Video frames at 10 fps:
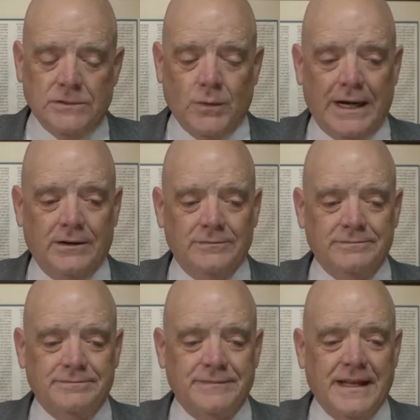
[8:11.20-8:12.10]
Wow.
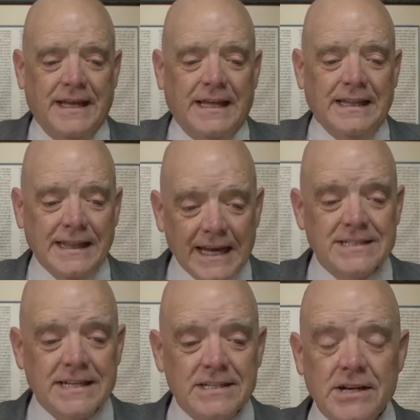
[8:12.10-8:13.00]

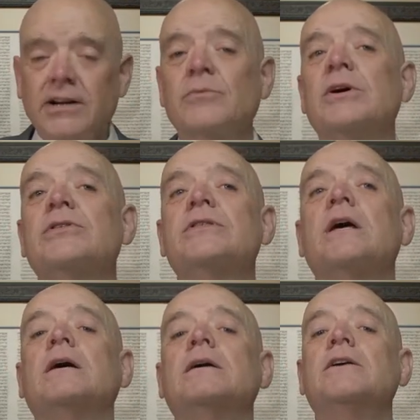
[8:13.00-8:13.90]
Let's get started with
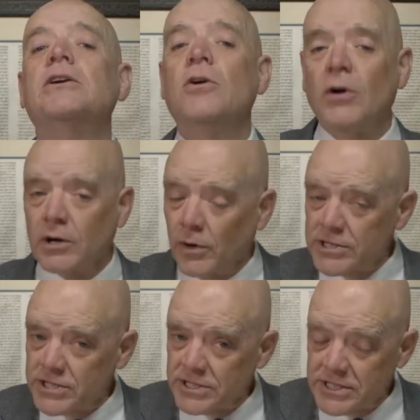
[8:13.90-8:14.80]
your
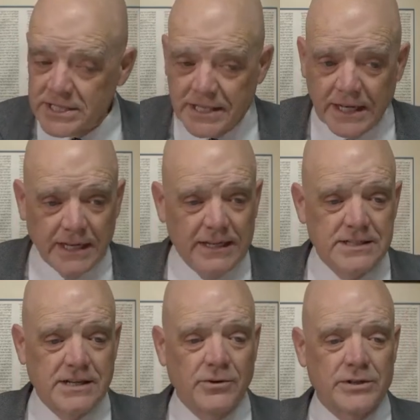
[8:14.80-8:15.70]
questions today.
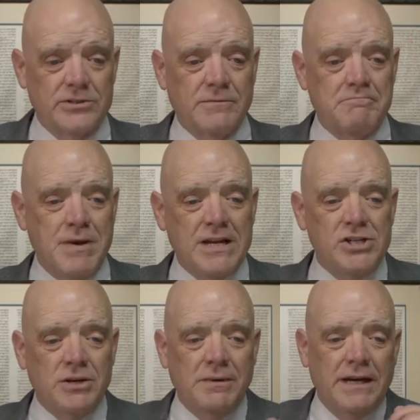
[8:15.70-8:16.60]
Let's go into
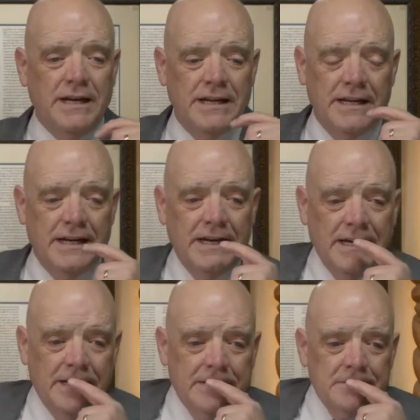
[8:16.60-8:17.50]
Benjamin
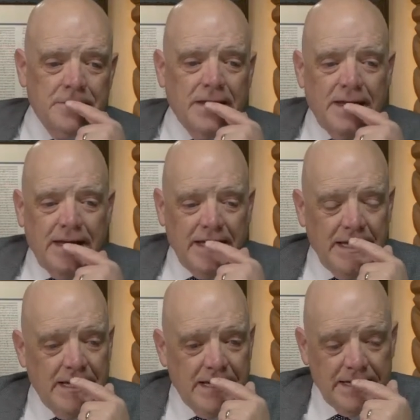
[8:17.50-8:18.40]

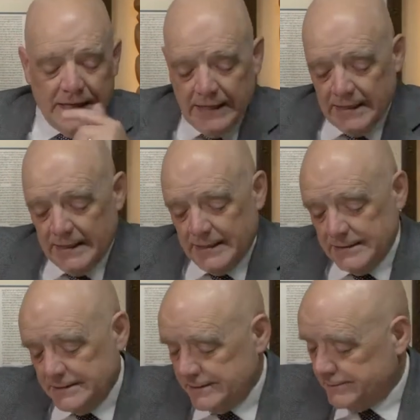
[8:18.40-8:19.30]
in uh,